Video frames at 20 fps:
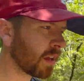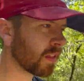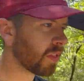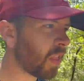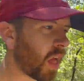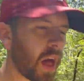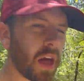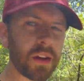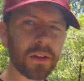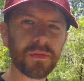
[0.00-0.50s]
A
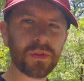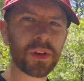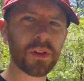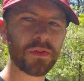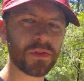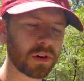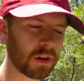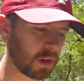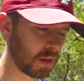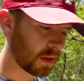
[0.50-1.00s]
lot of
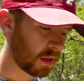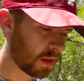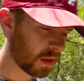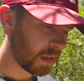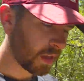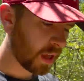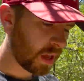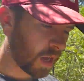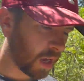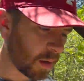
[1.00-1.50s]
different
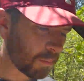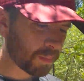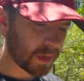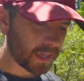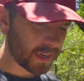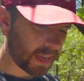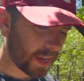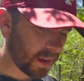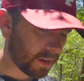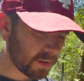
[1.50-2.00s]
up
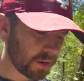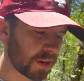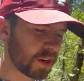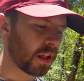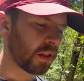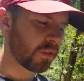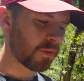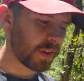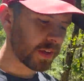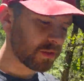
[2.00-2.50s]
and down and
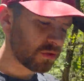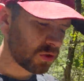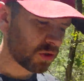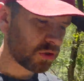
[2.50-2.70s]
elevation